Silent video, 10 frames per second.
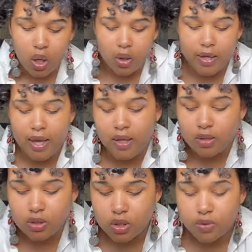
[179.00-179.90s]
Okay,
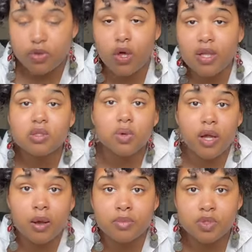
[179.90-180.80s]
so that's what
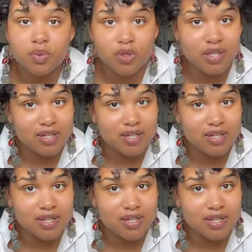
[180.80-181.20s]
comes with the